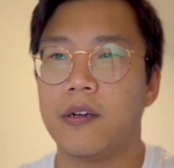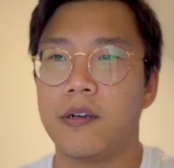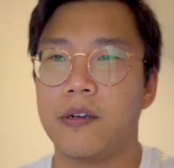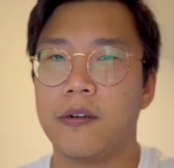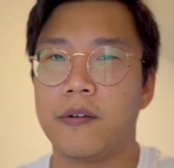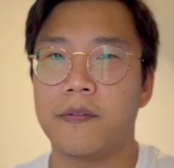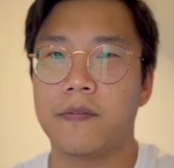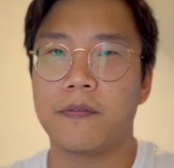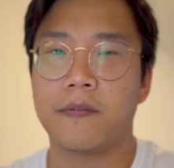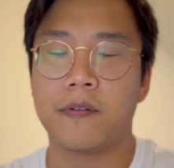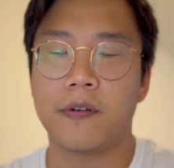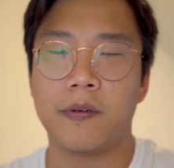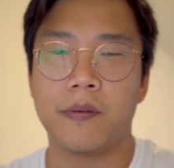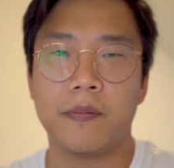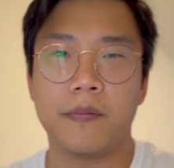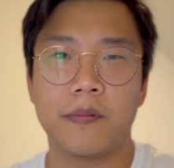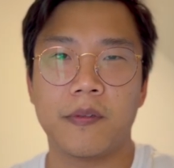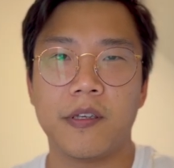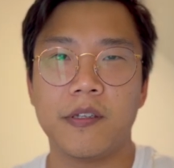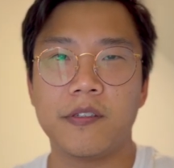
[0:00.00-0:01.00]

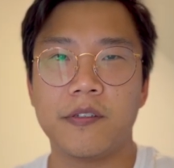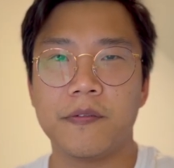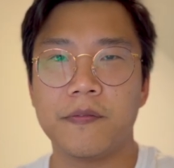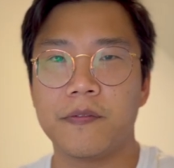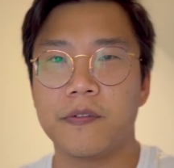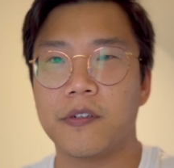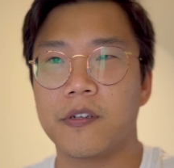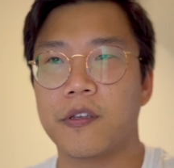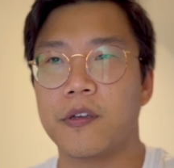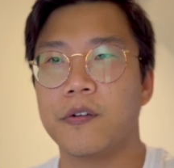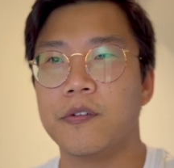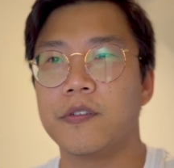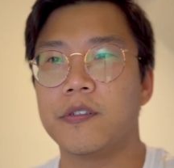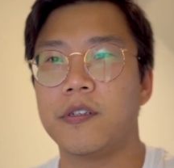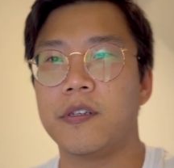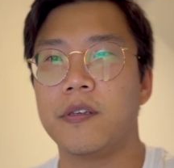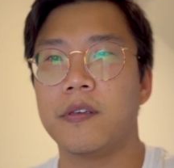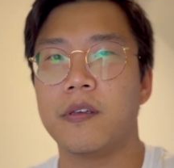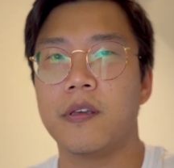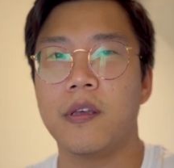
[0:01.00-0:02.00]
from Gichin
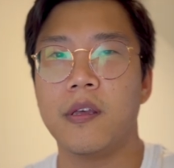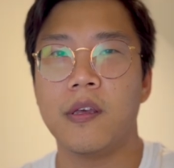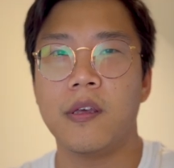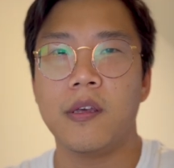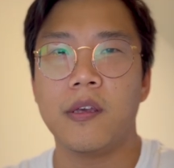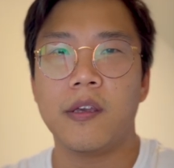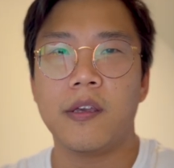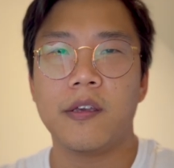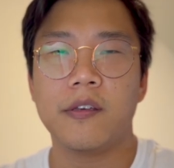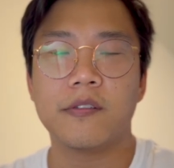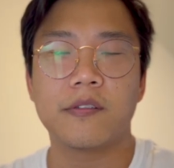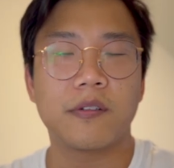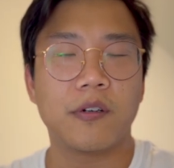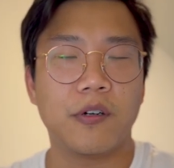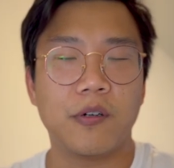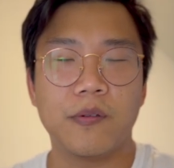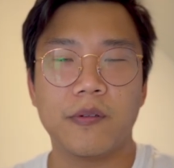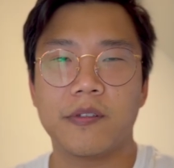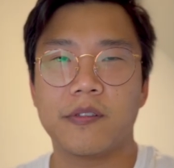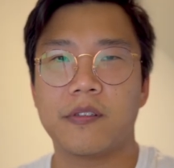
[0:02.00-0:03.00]
Funakoshi, his
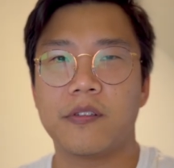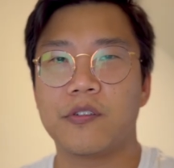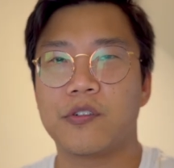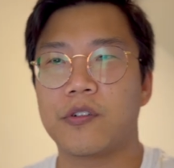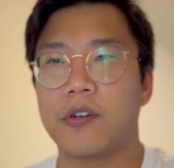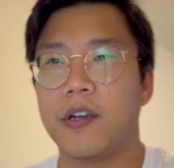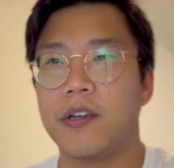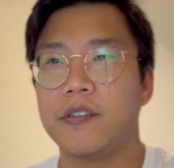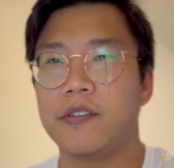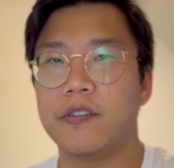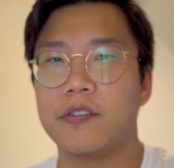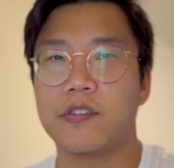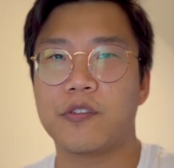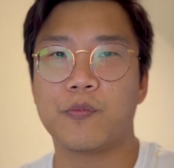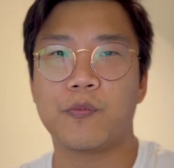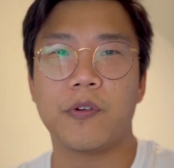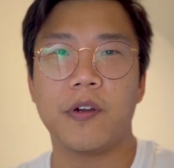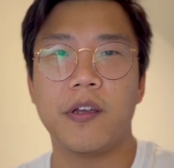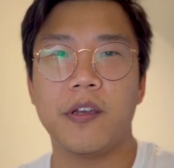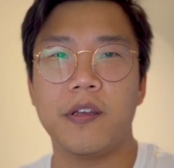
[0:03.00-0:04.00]
goal was to try to
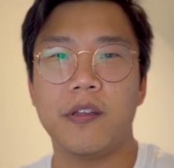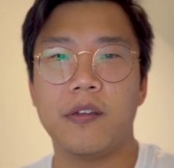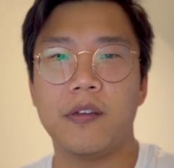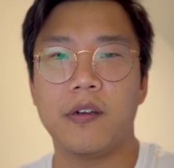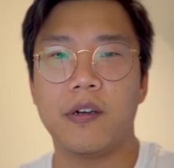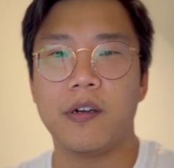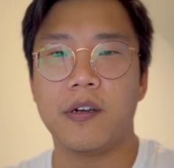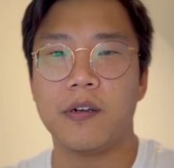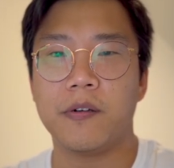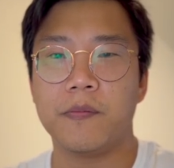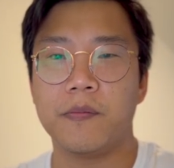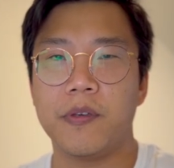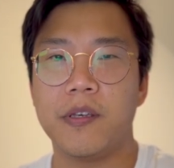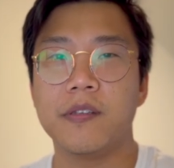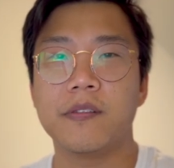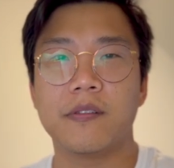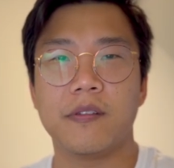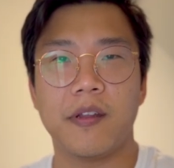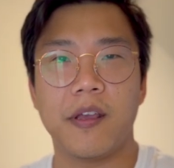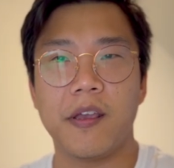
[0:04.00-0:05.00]
spread
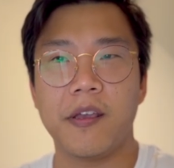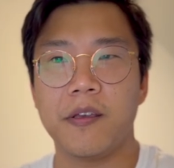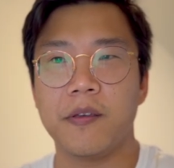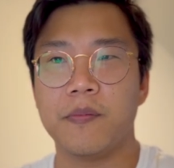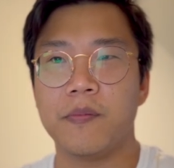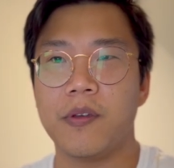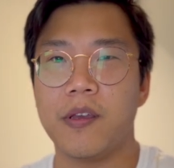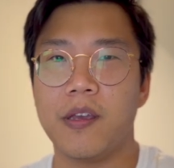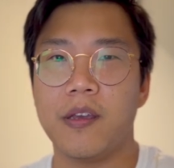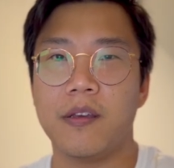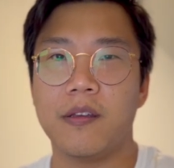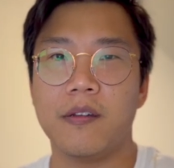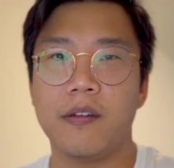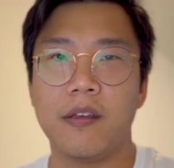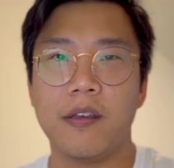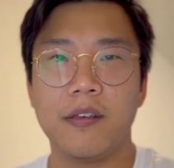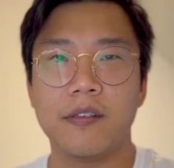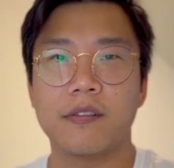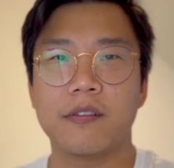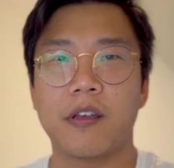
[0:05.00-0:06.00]
his name and
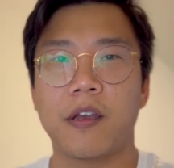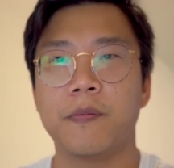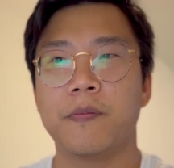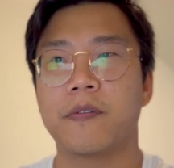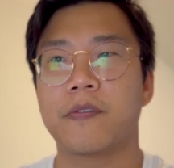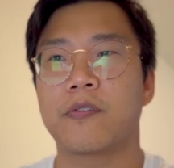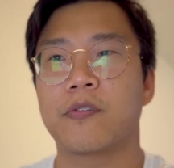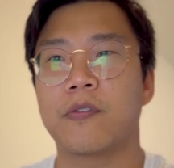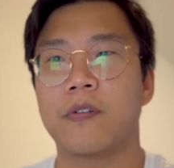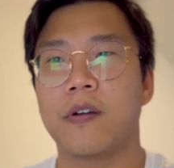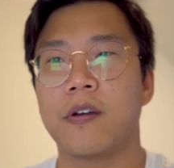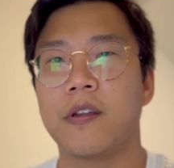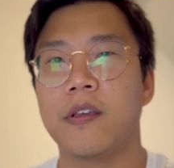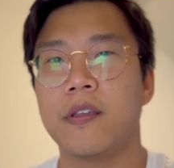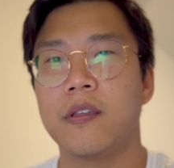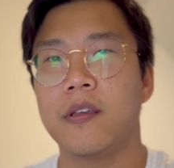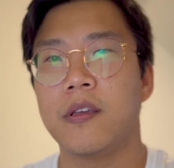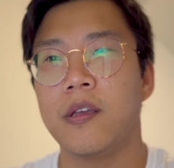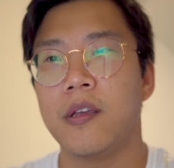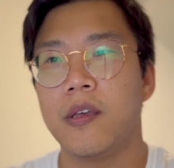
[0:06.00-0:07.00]
his type of
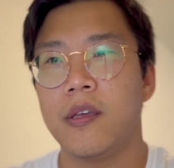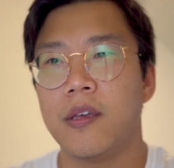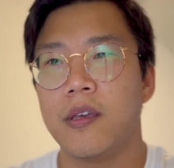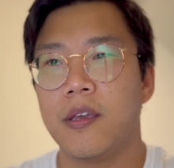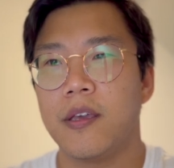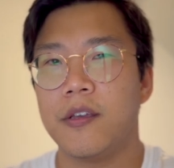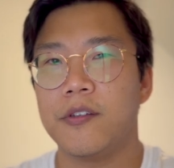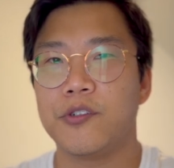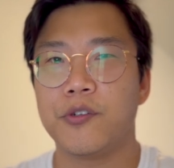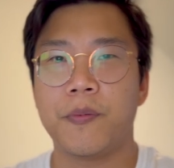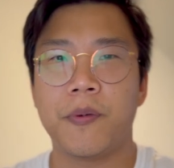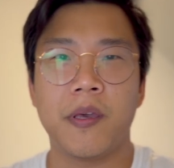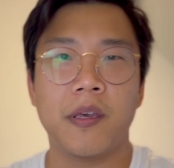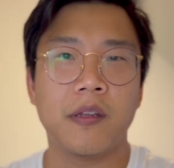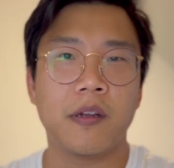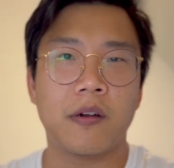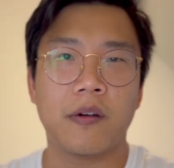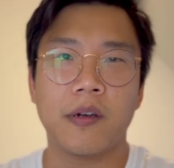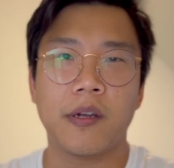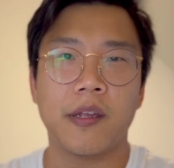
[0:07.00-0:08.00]
karate. And
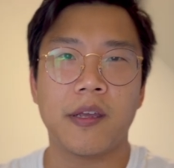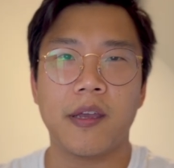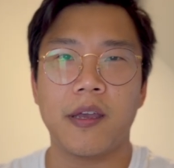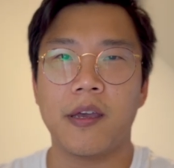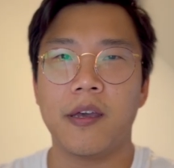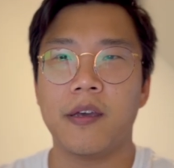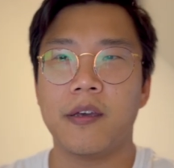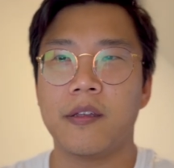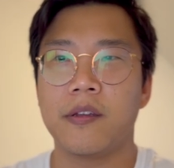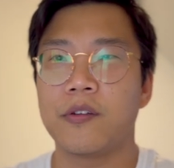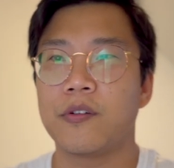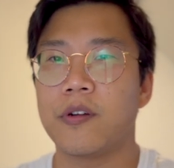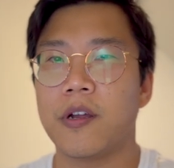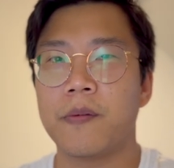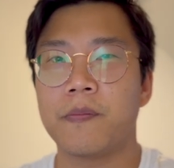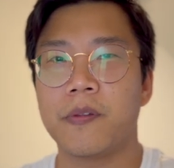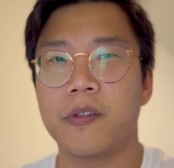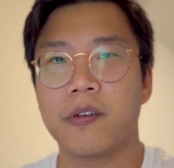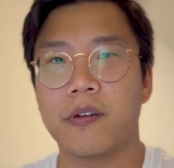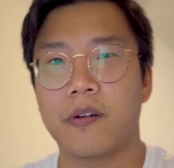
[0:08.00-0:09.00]
Japan already had
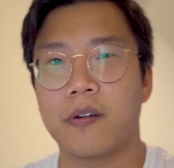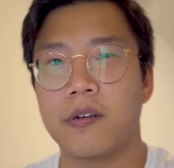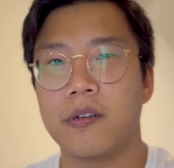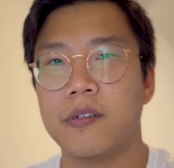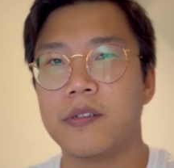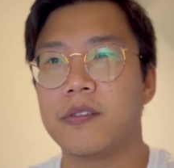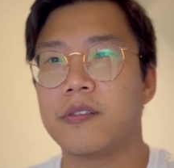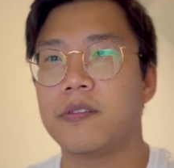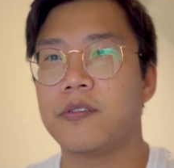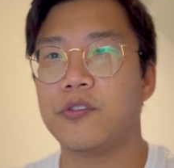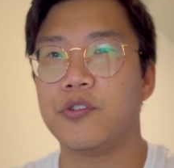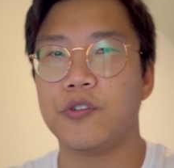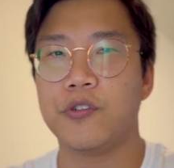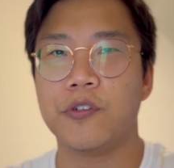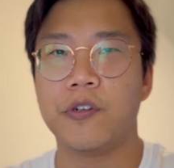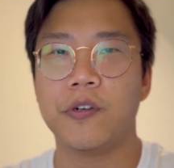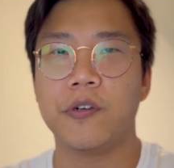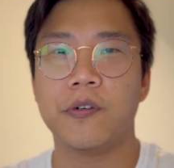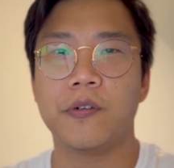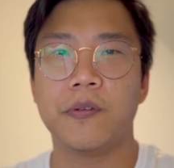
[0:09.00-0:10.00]
grappling arts,
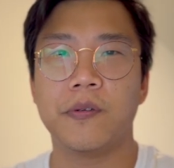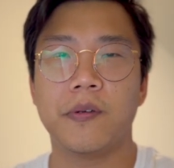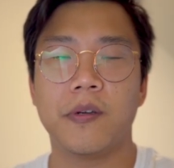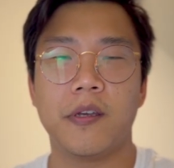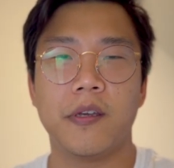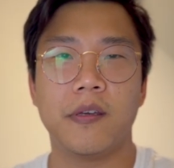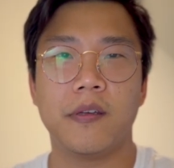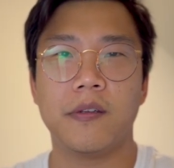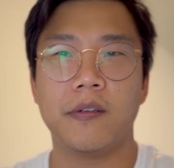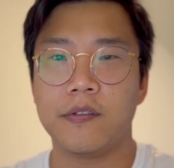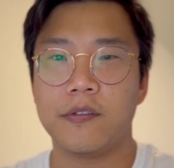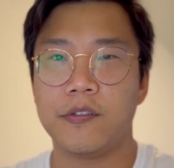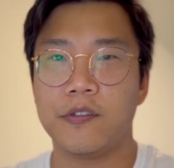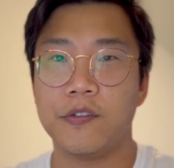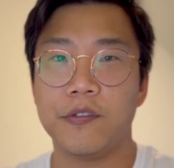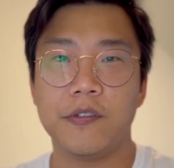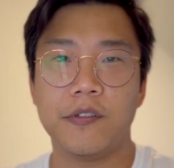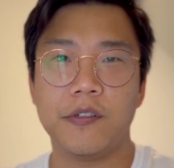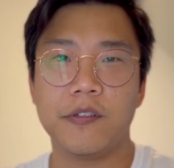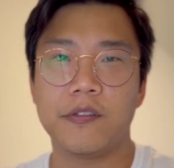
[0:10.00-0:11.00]
judo, and
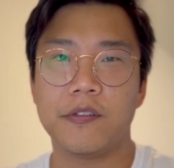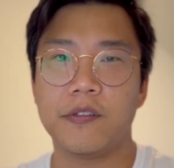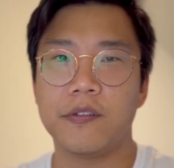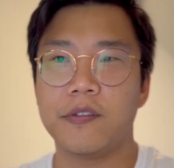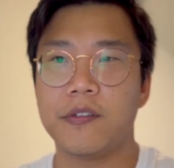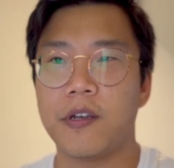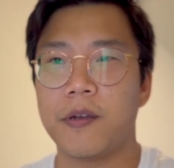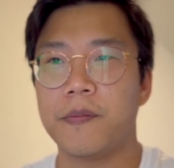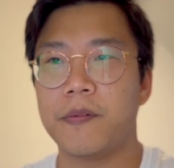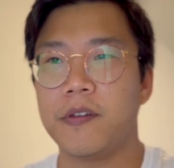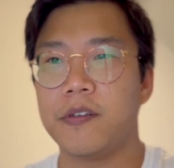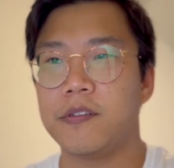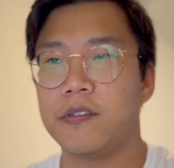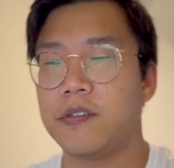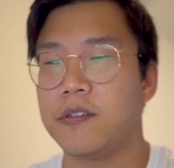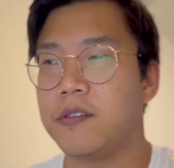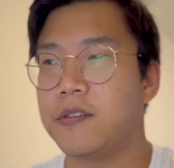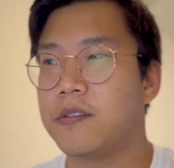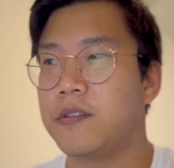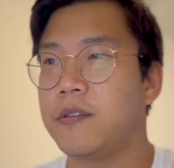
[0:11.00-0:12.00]
jiu-jitsu, Japanese
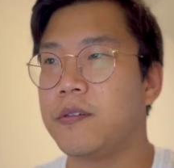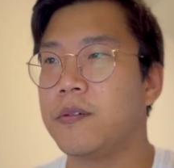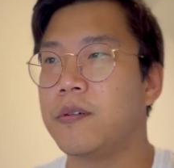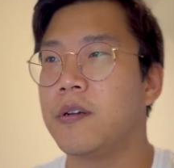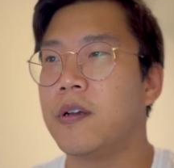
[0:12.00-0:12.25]
jiu-jitsu.